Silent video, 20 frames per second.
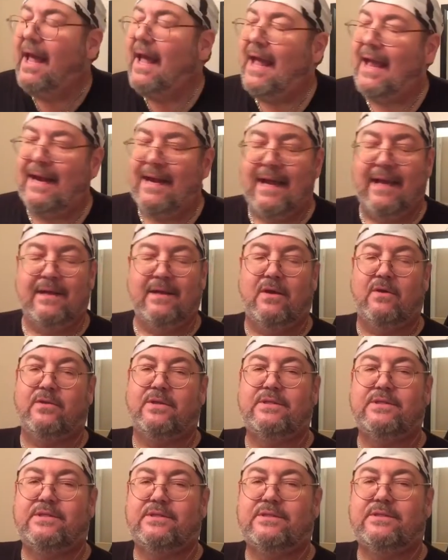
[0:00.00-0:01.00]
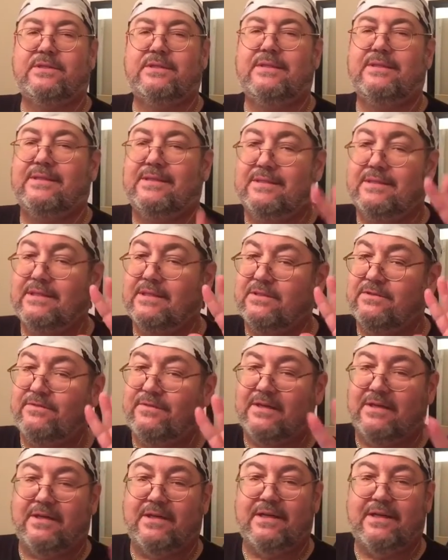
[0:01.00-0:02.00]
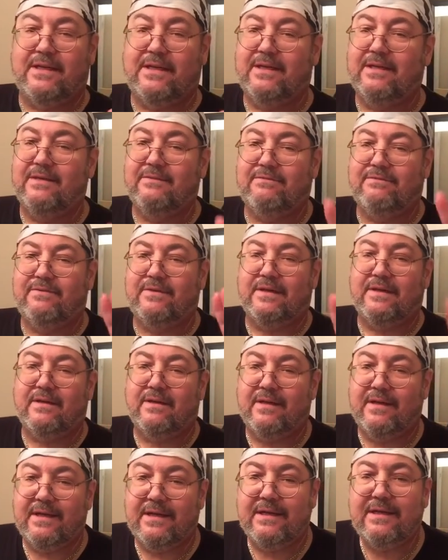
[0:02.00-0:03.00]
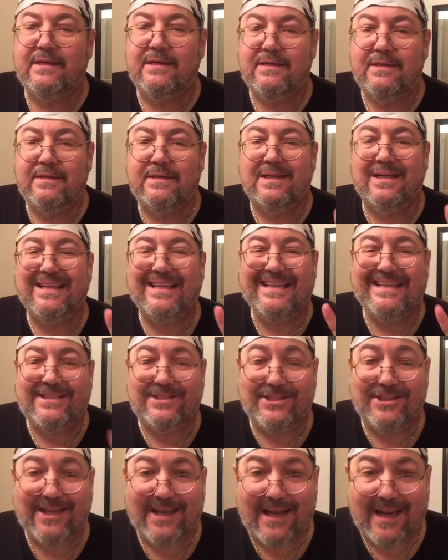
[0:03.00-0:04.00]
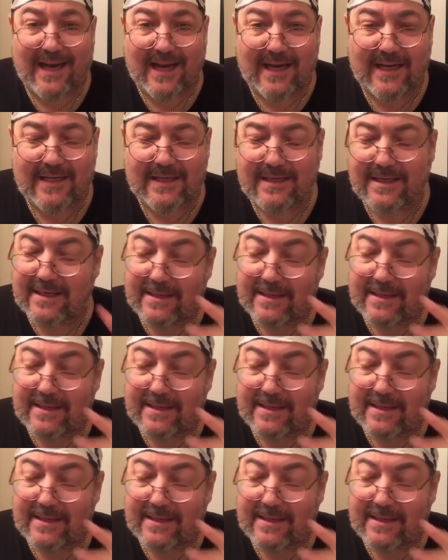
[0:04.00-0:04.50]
and I know this is very, very cliche.